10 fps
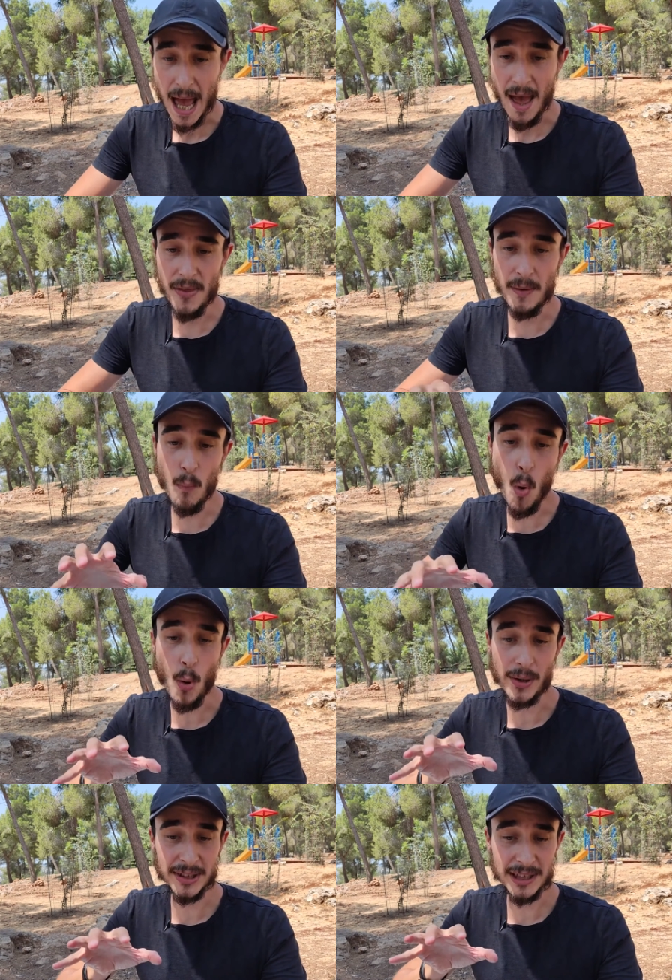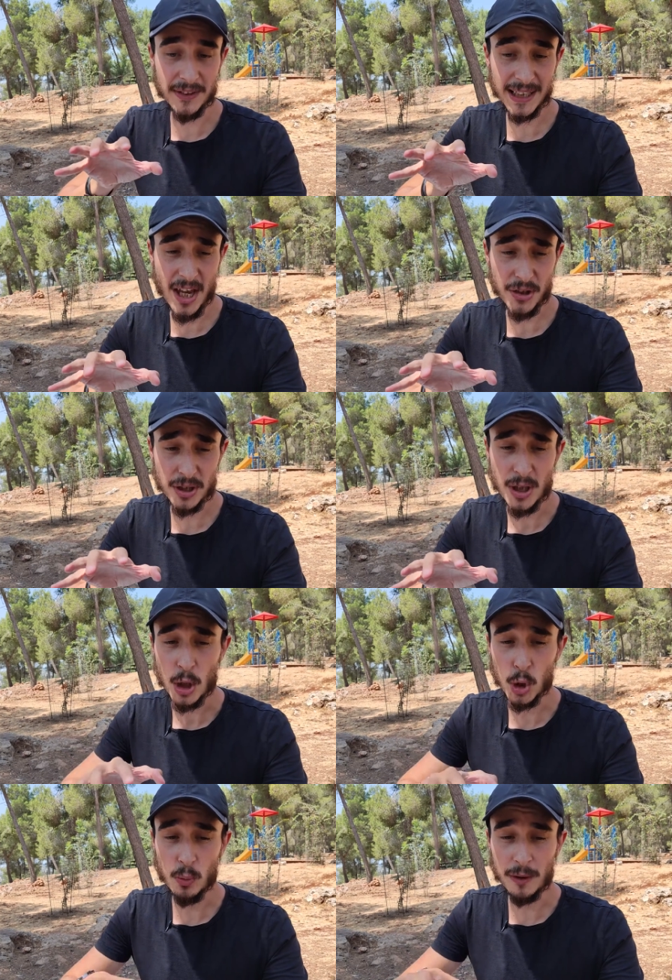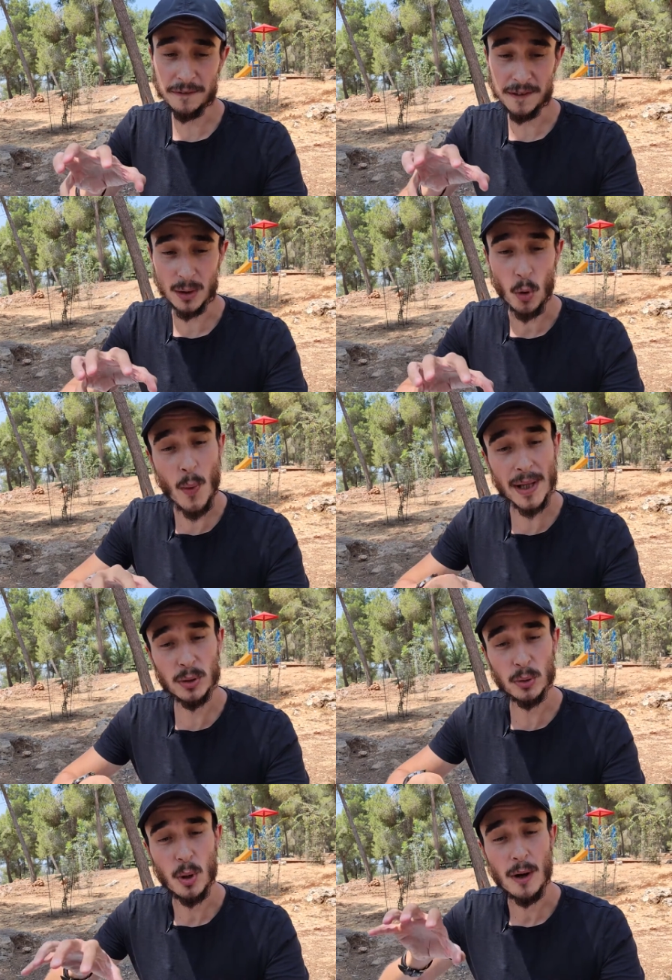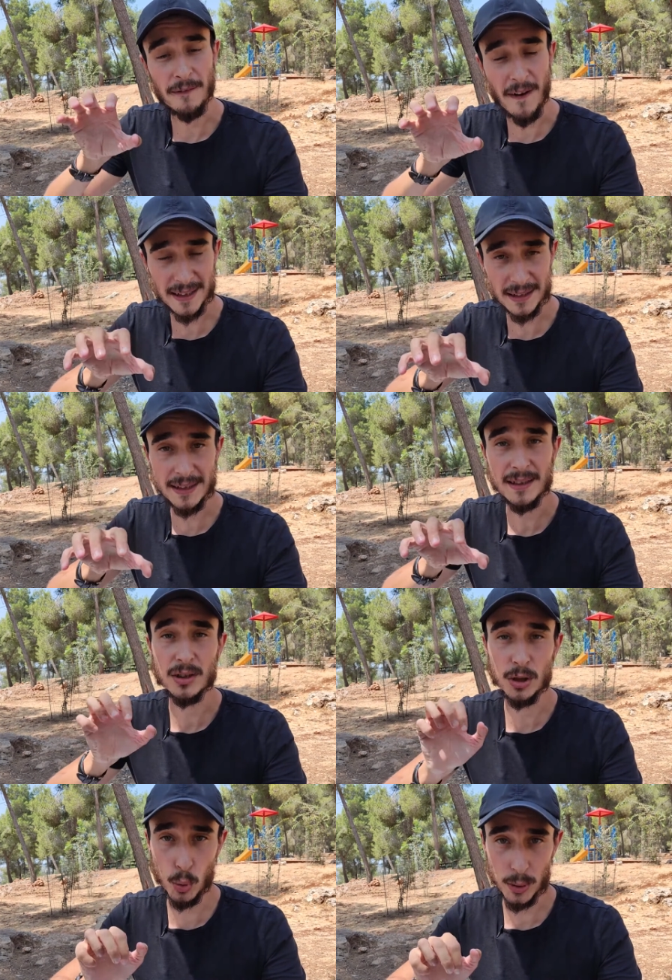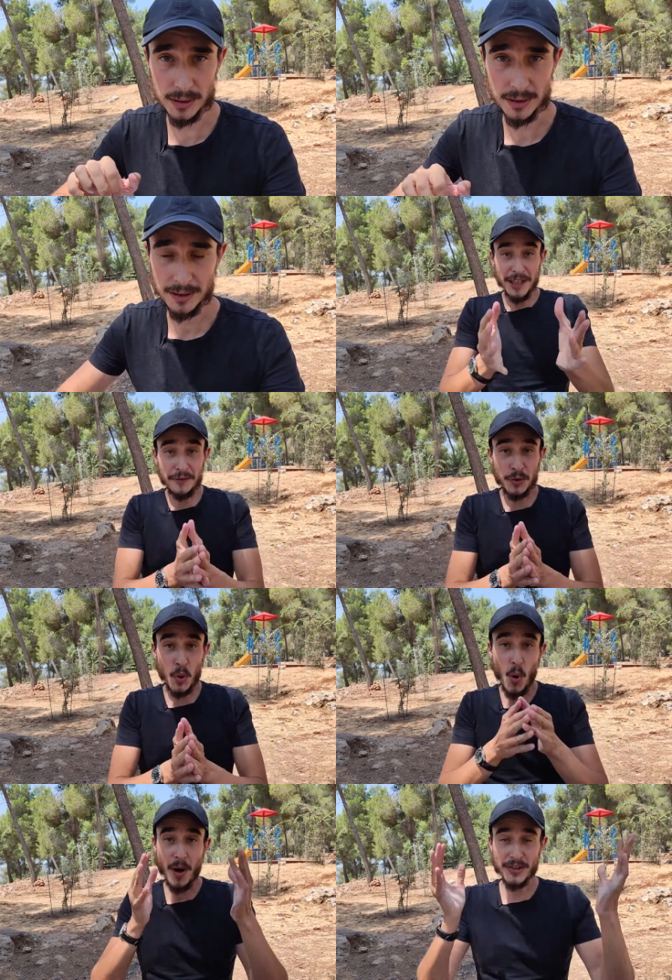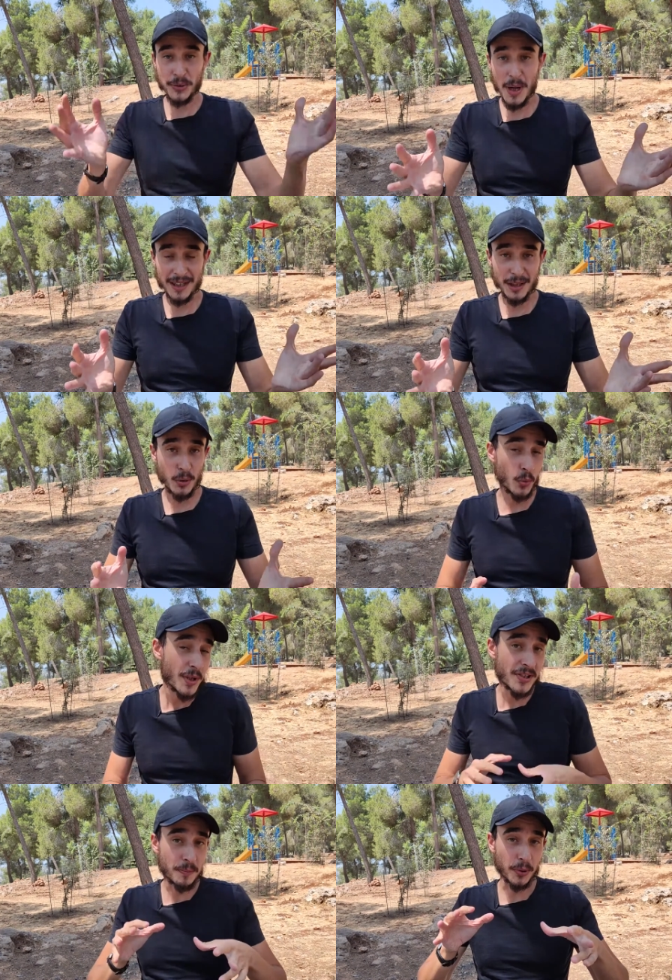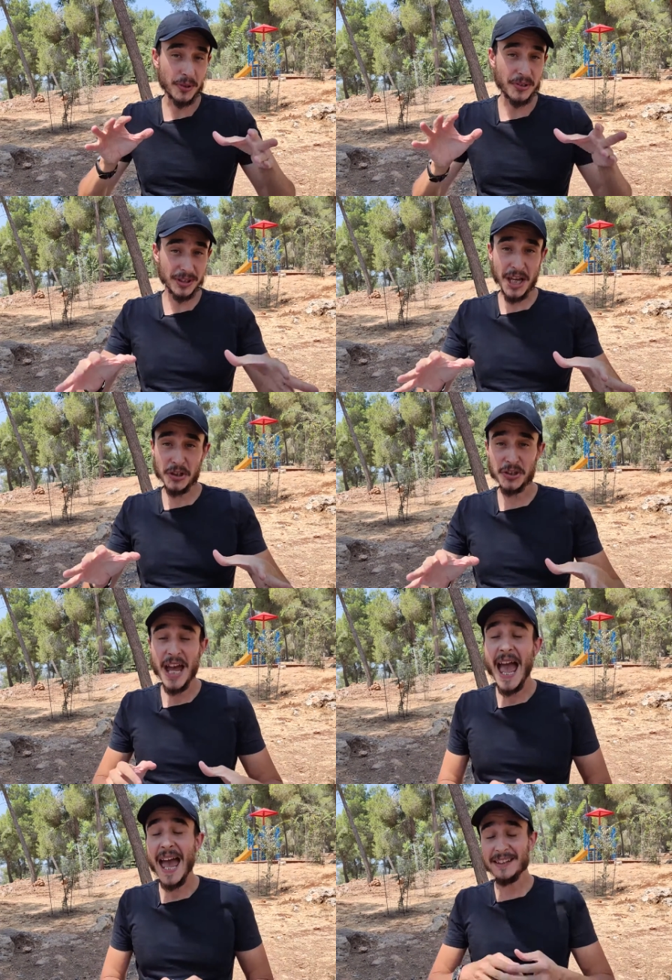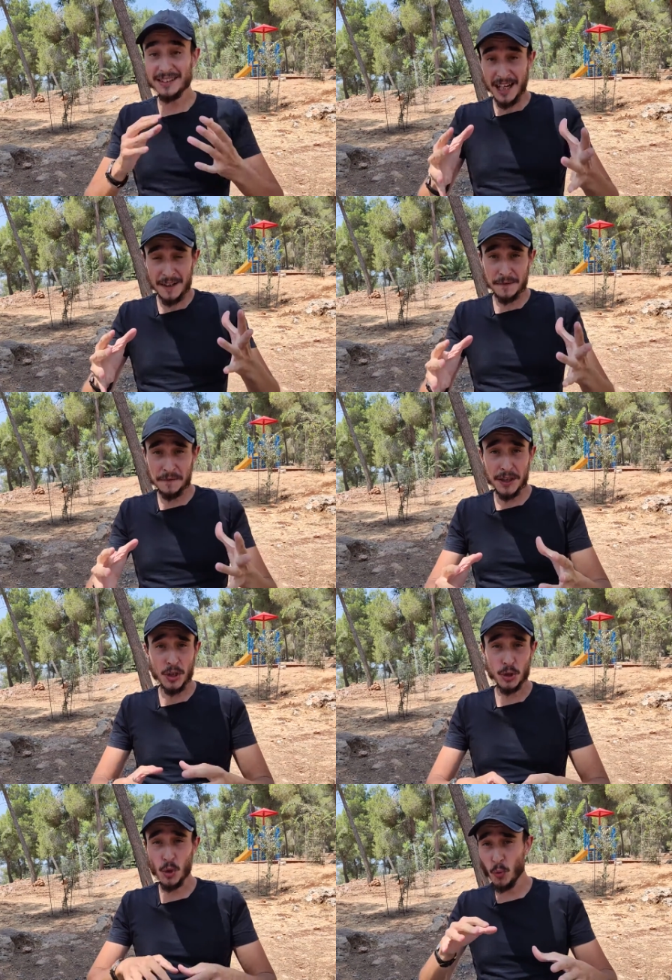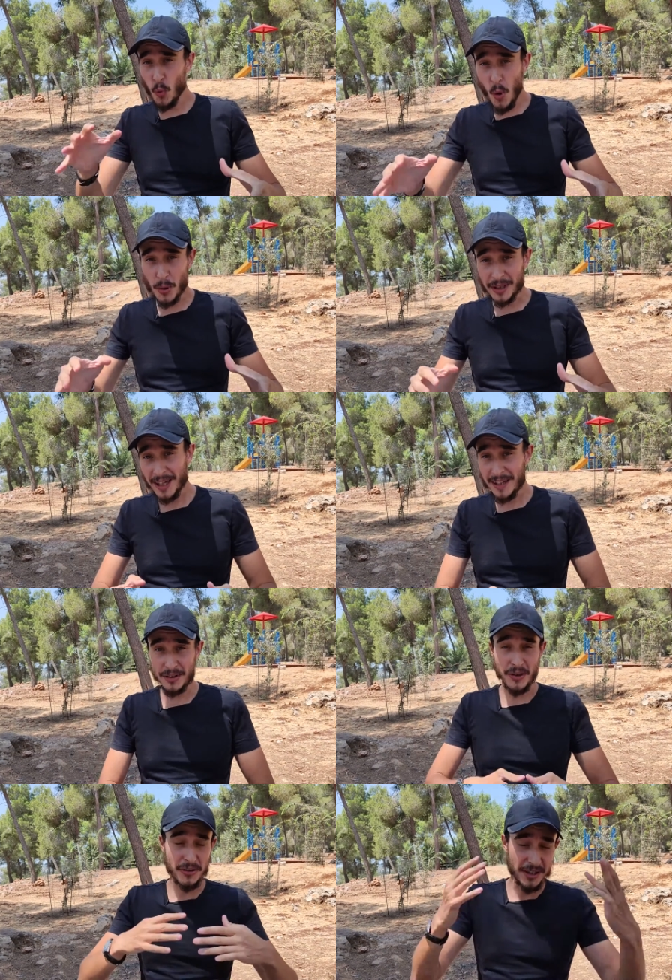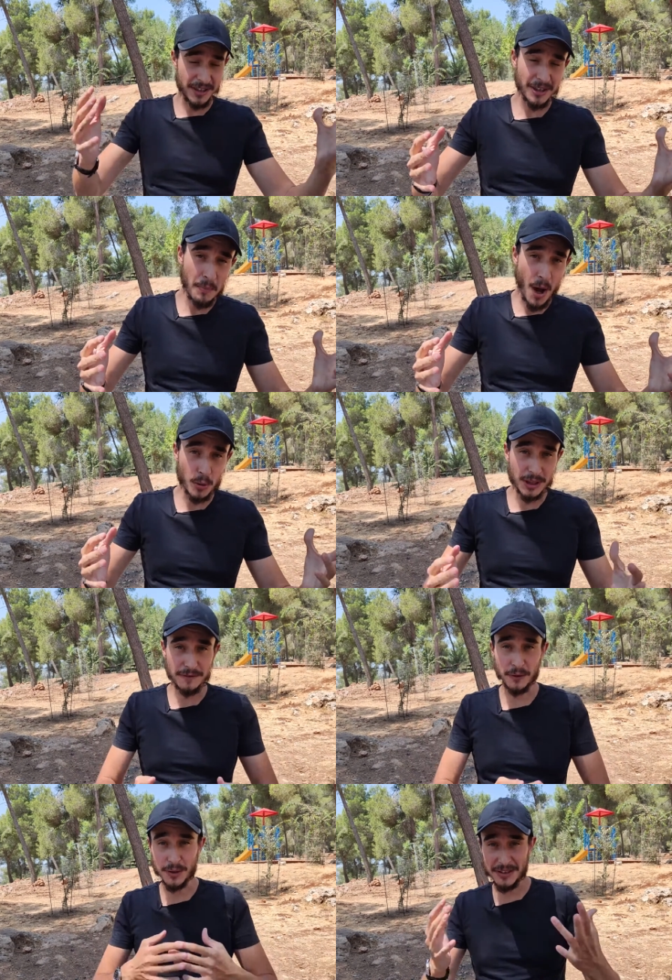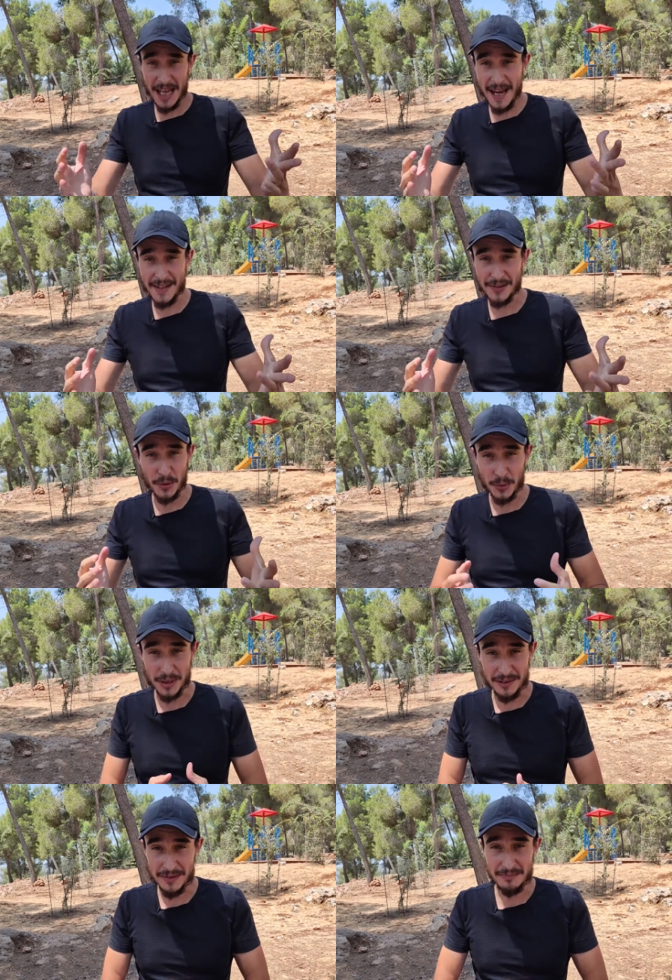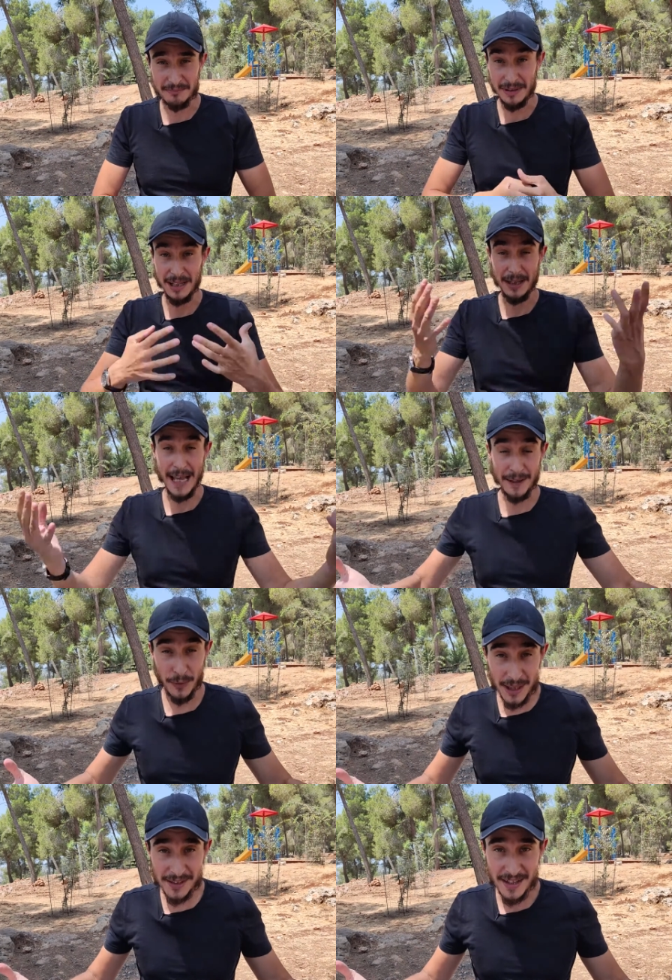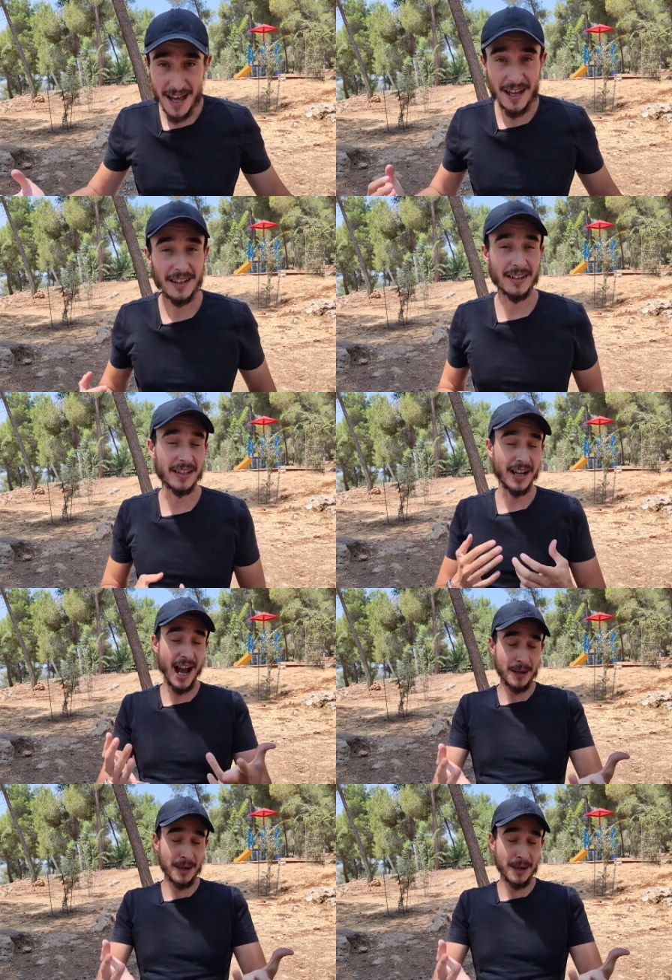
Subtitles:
and the more gratification you will feel when you finally do it. If you are struggling with procrastination and can't finish your work and thinking about it for days or even weeks, like